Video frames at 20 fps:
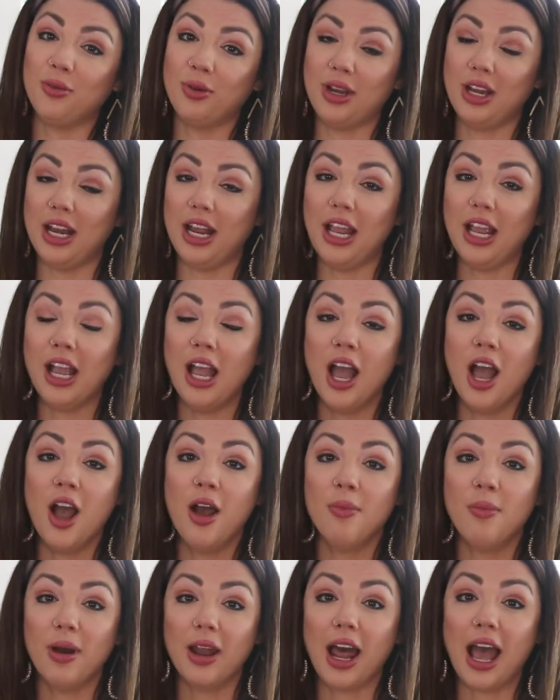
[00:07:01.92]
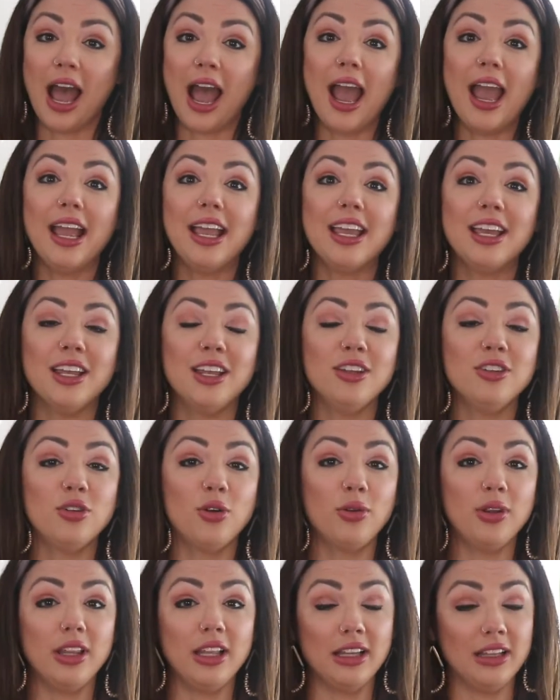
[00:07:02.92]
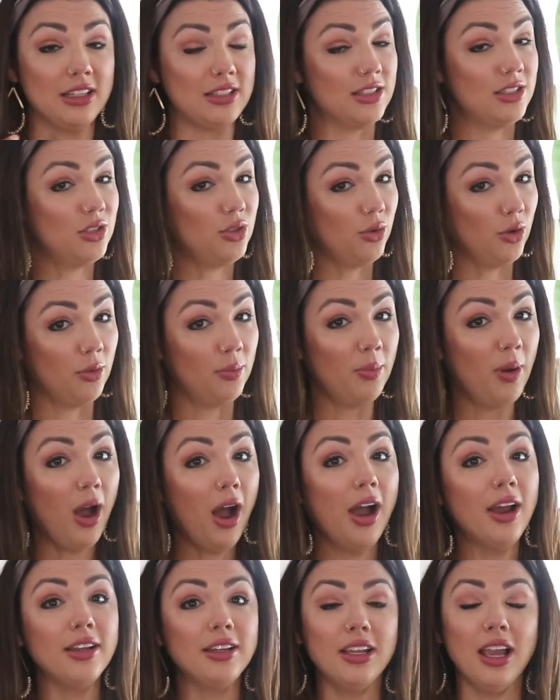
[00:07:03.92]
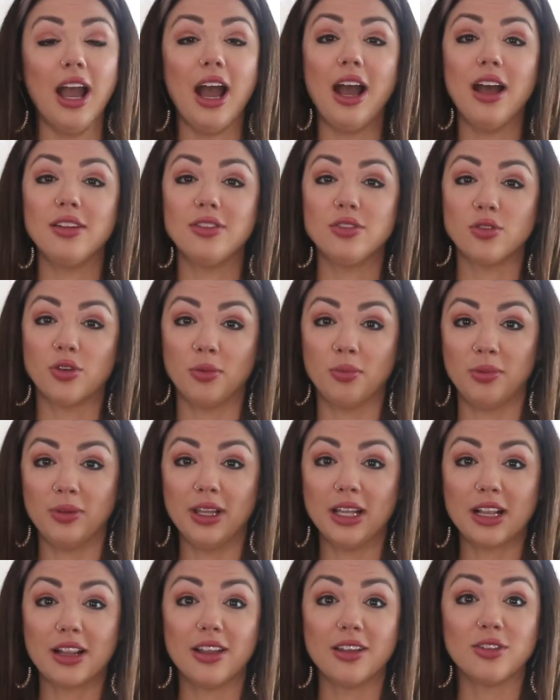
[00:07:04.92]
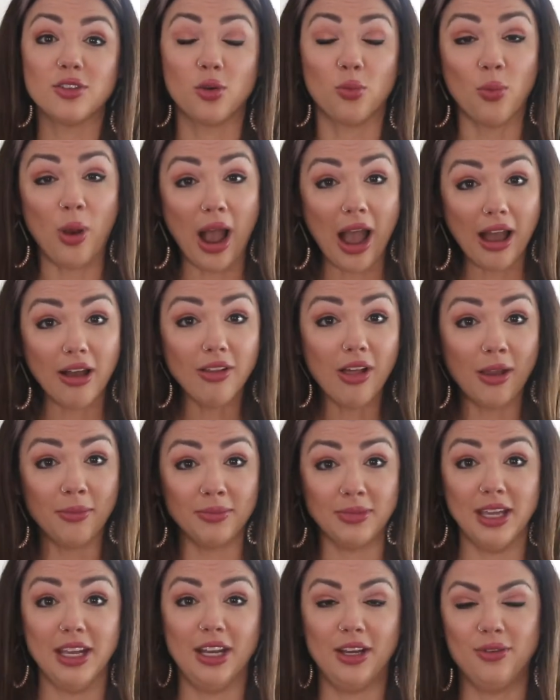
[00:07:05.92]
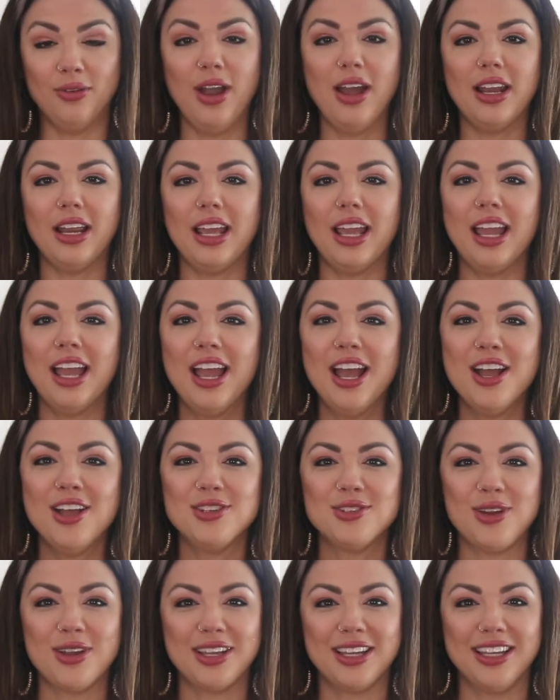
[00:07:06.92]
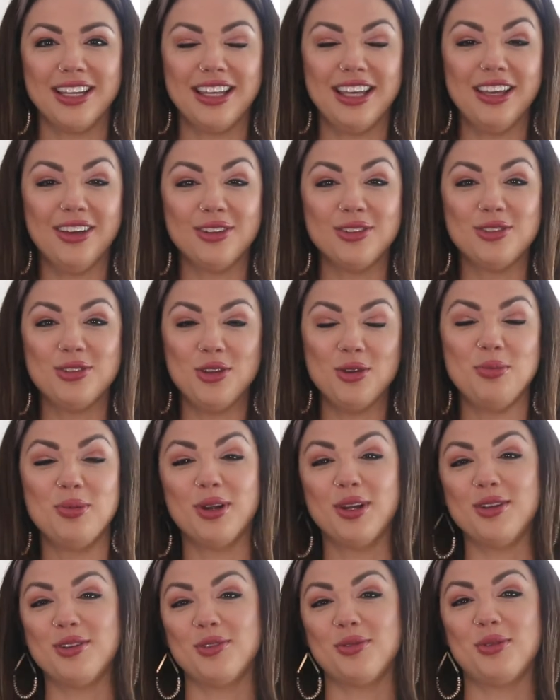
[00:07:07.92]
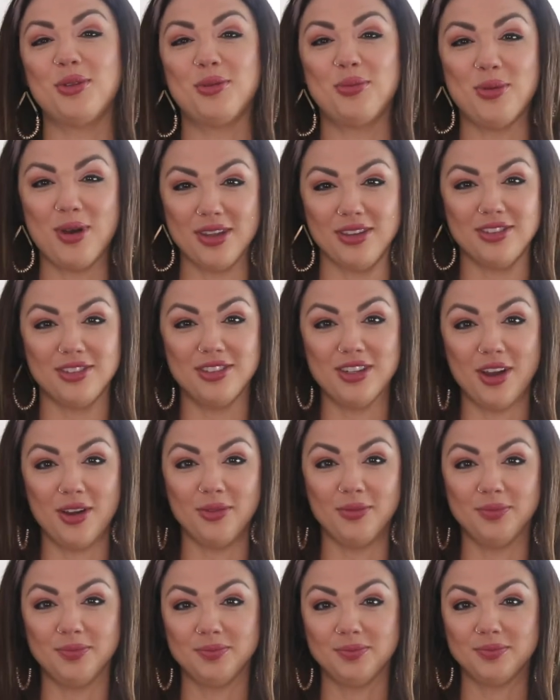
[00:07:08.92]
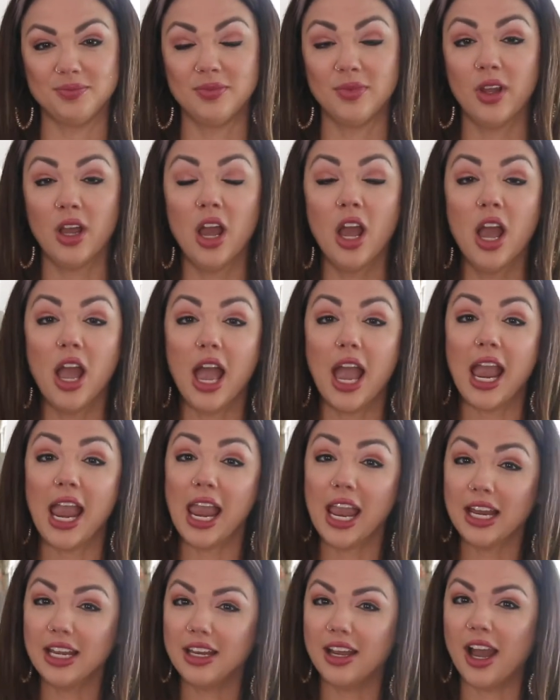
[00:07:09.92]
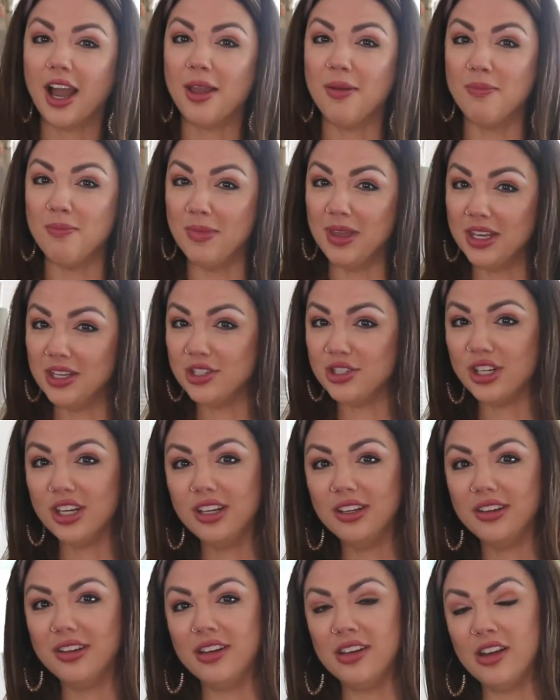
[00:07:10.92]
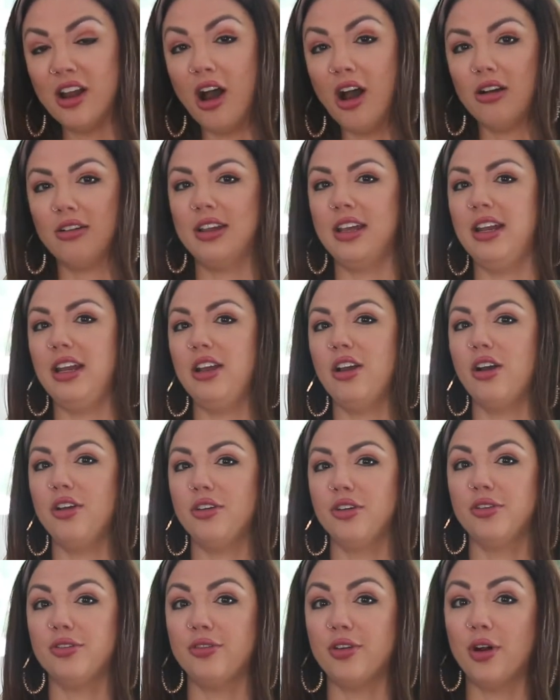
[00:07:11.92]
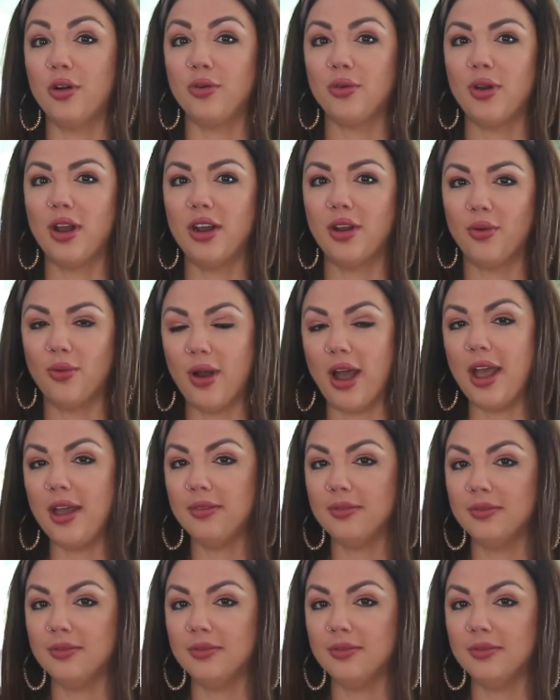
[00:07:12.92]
reading, but I can totally listen to a podcast or a blank list while I'm getting ready so I can kill two birds with one stone. And I mentioned not getting on your phone right away.